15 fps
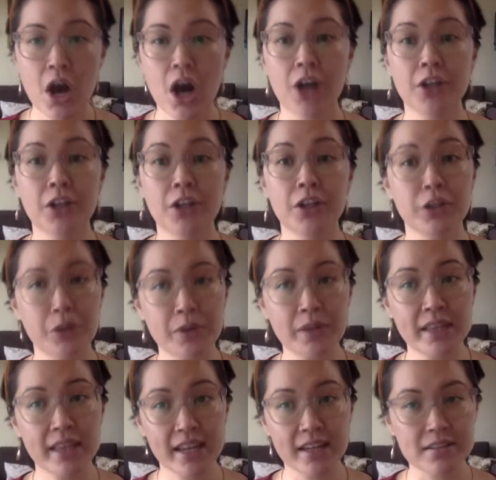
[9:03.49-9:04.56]
on Ohlone
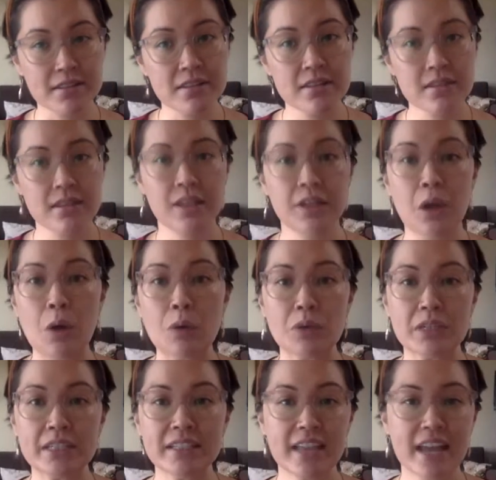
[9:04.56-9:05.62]
lands in
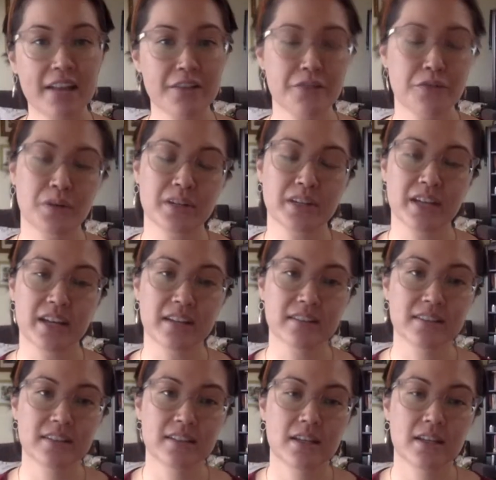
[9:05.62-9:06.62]
Oakland, California,